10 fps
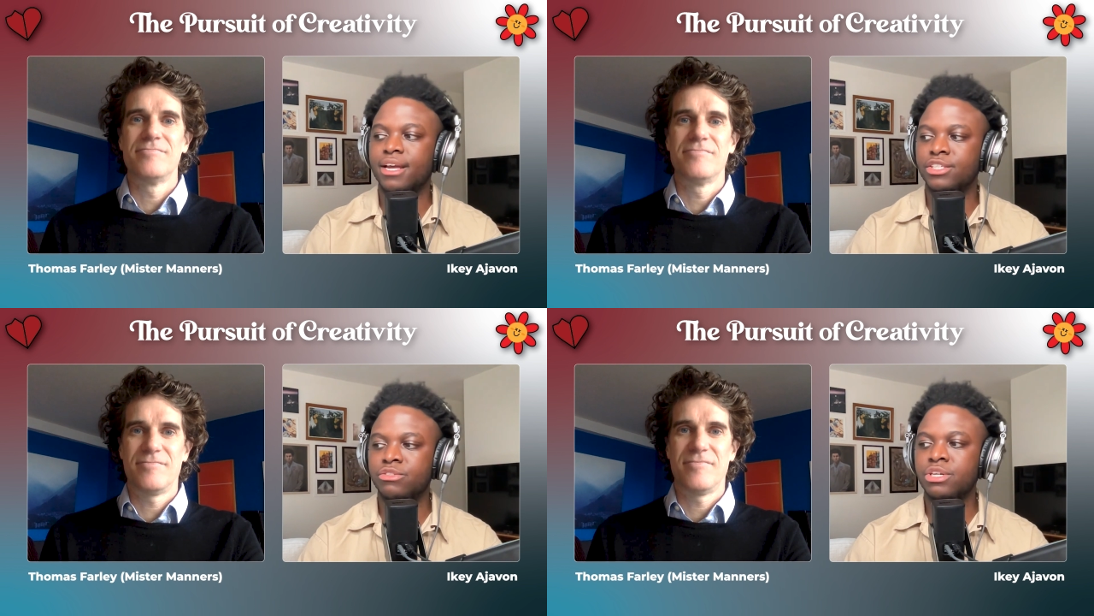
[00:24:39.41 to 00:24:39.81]

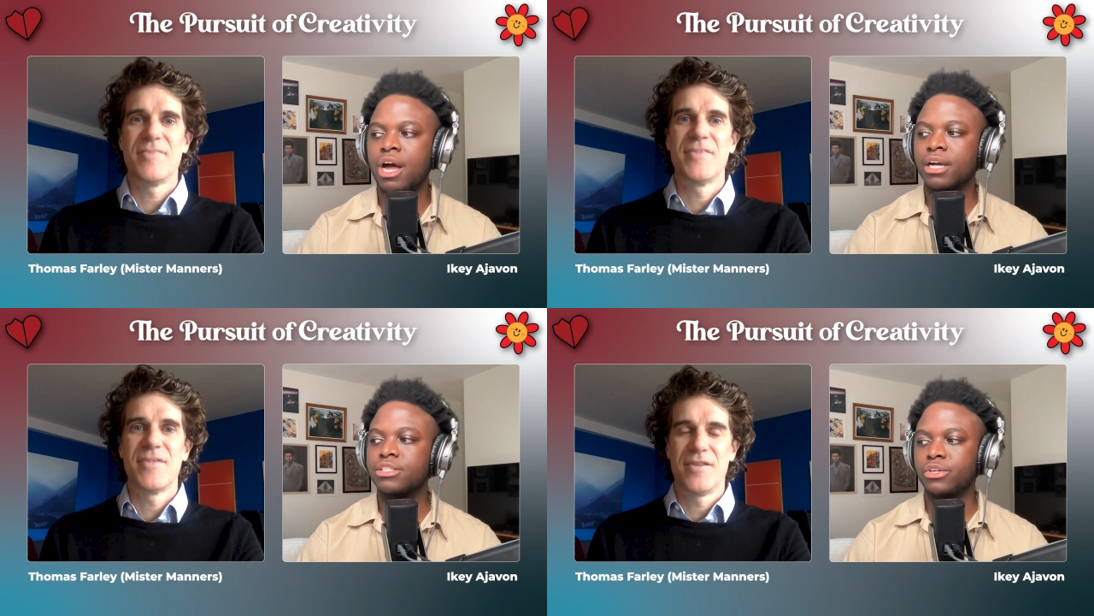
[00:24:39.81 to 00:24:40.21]
Speaker 1: Could you
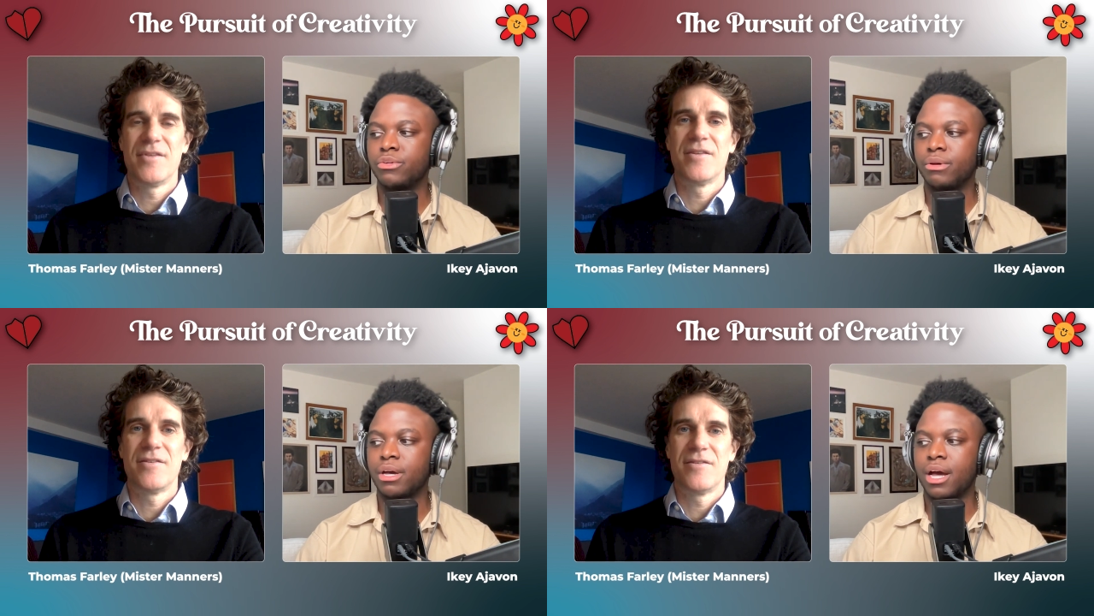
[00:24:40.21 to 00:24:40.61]
talk
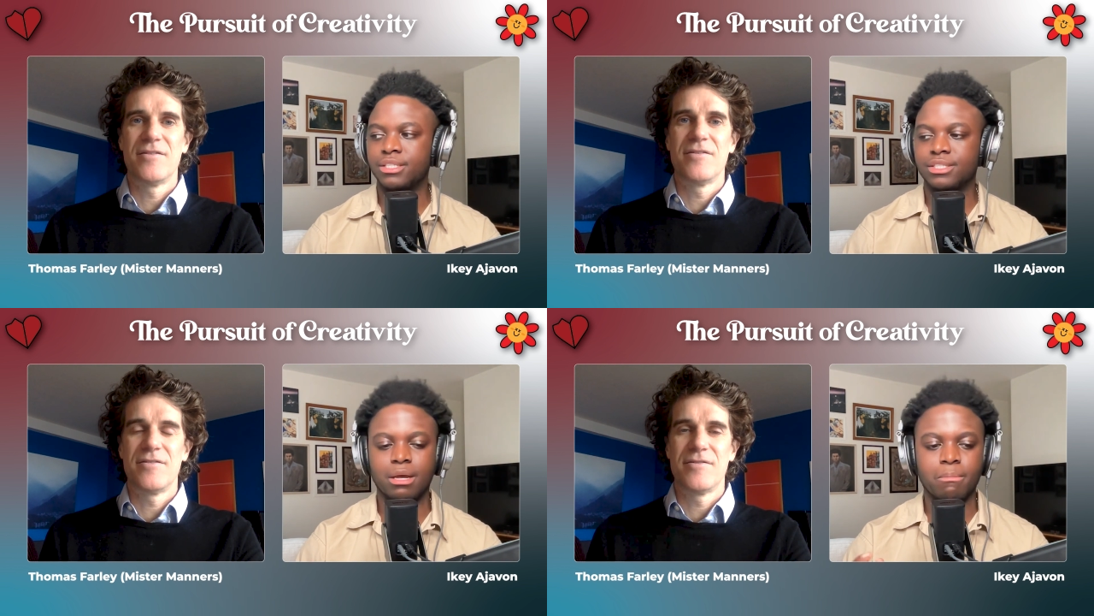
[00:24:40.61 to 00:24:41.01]
to
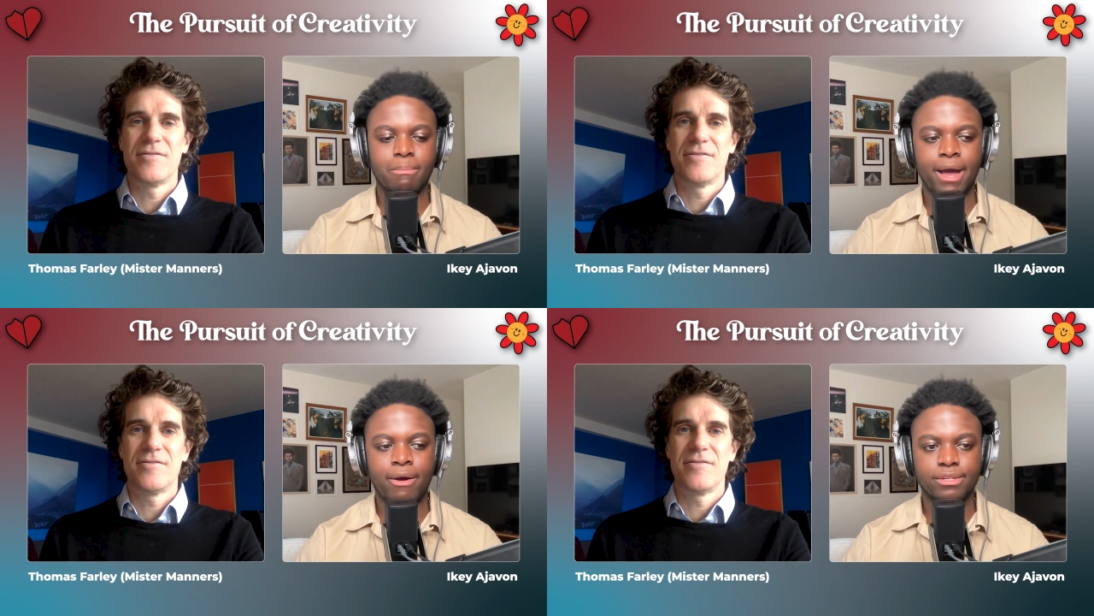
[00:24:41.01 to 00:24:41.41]
us
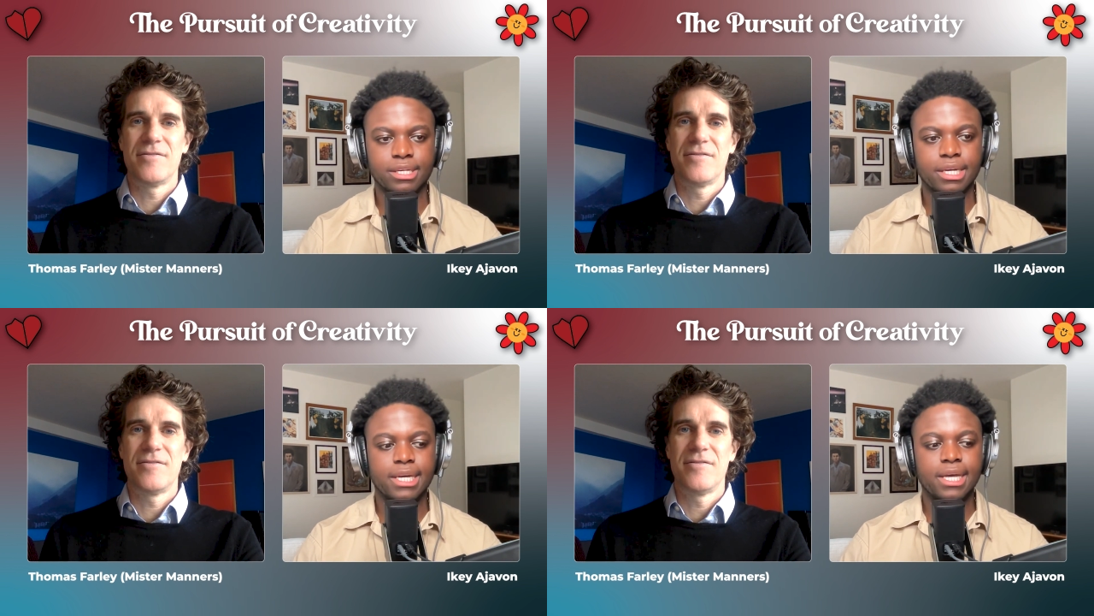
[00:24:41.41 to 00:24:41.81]
about
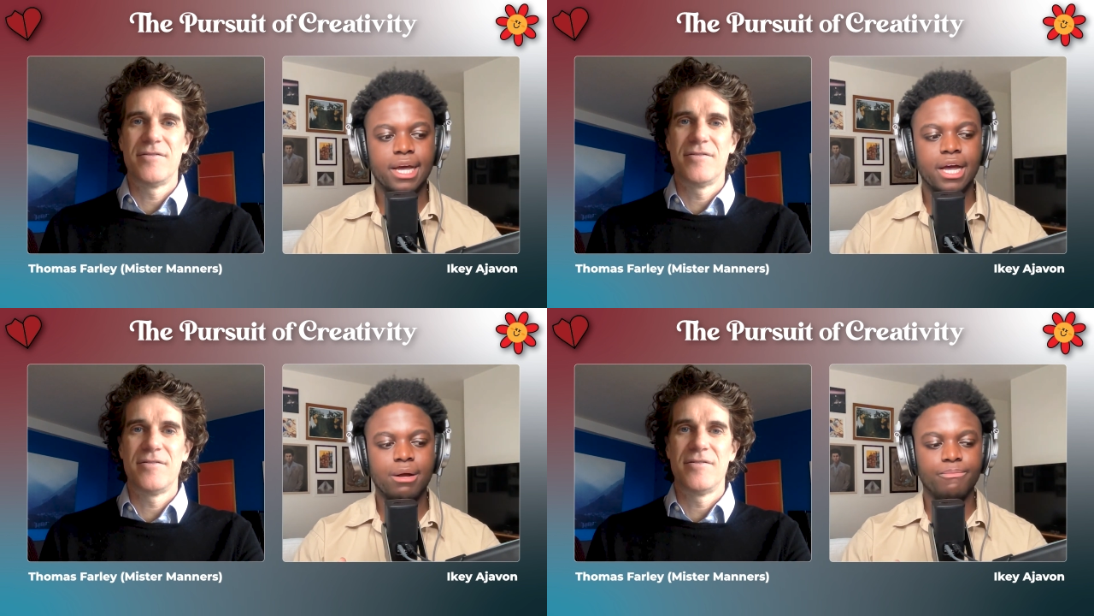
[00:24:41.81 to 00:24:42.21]

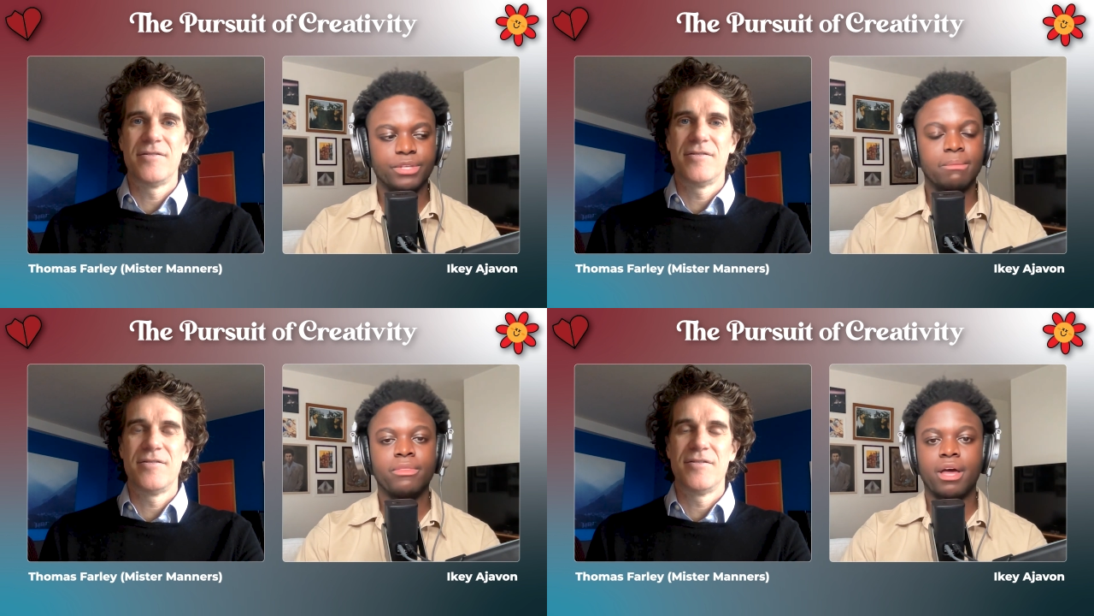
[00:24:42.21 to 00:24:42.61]
um,
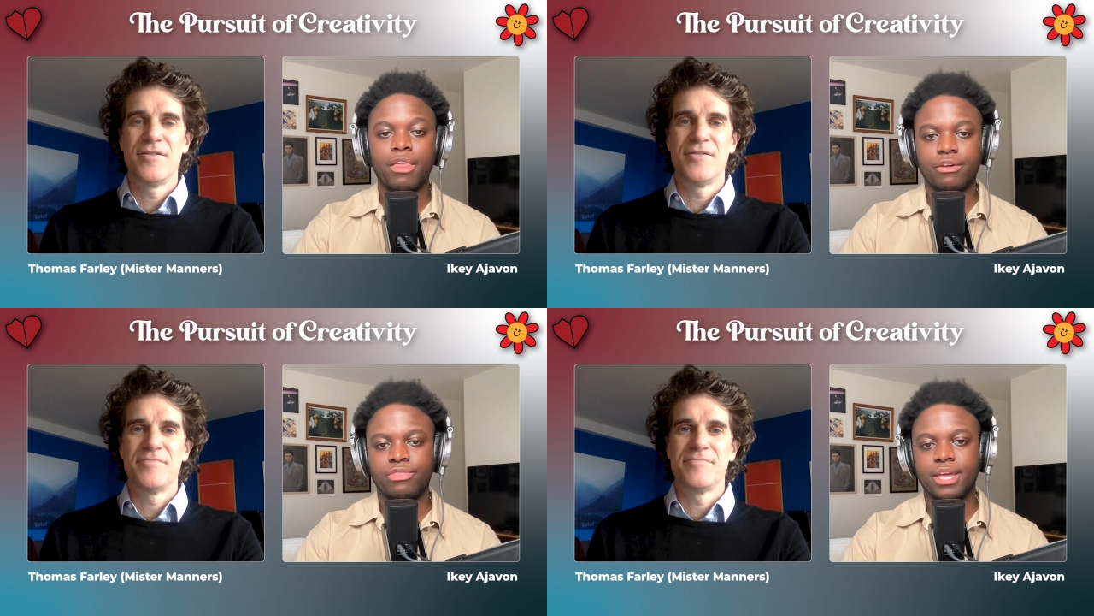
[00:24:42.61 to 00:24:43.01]
some of the
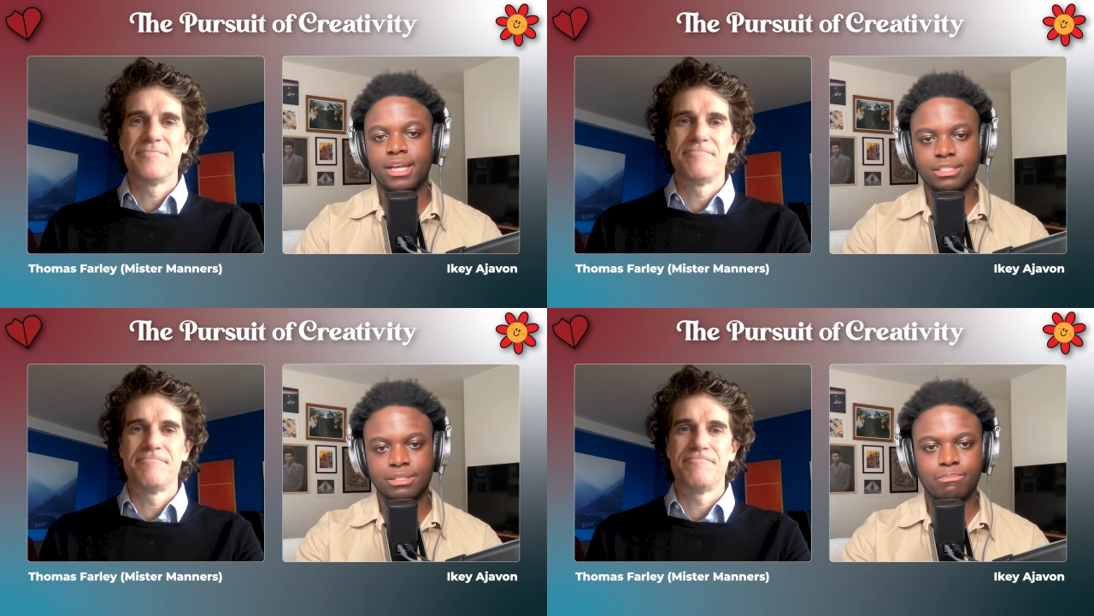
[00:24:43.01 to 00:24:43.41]
other
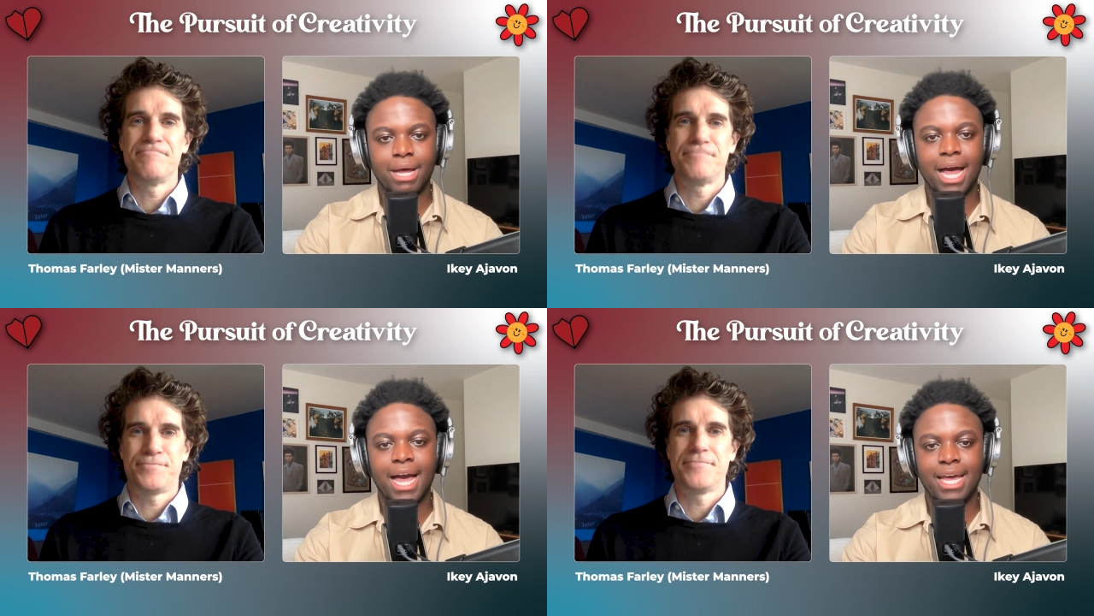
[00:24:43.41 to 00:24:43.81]
things
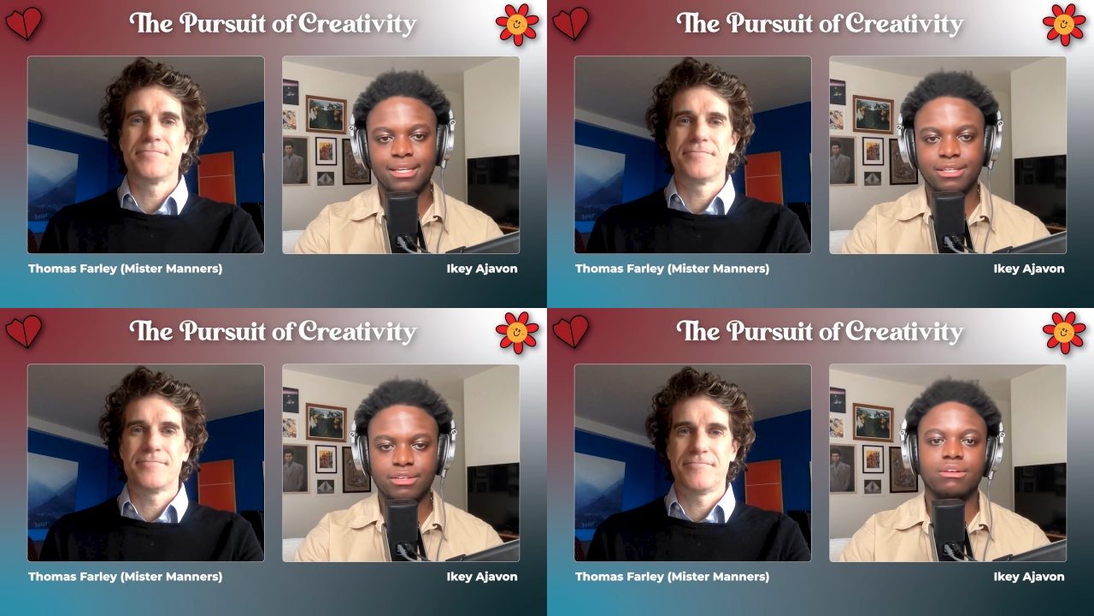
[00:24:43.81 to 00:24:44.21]

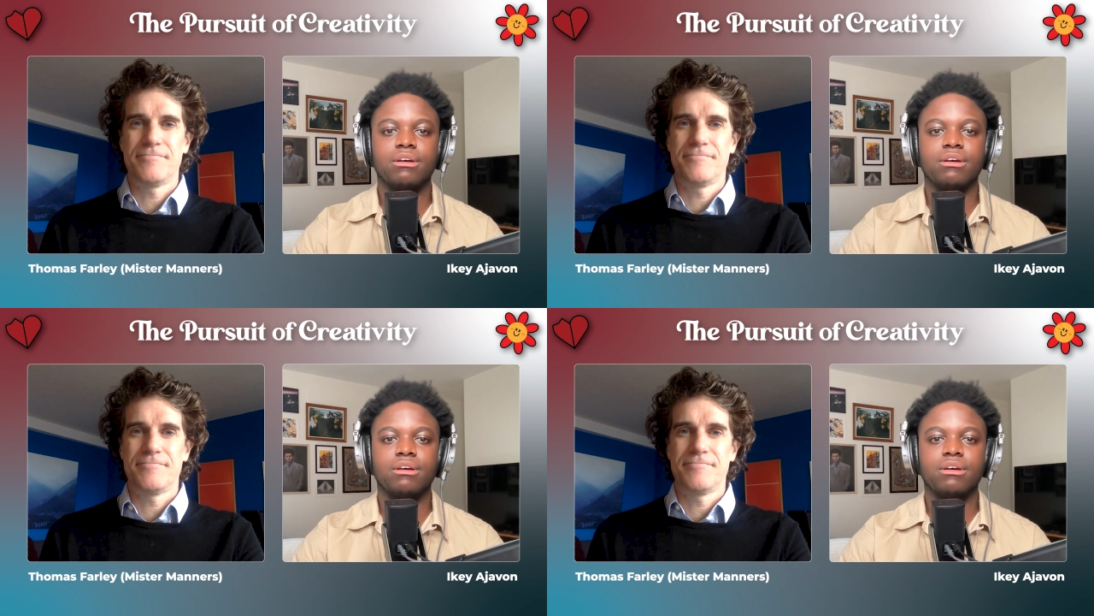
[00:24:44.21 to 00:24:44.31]
behind